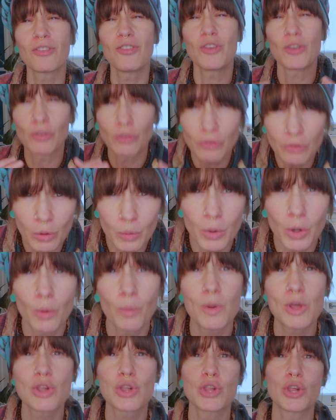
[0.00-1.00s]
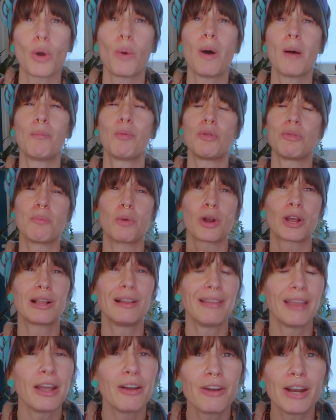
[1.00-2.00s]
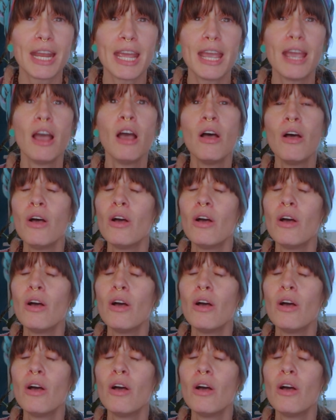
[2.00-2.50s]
the sooner we show up with more clarity,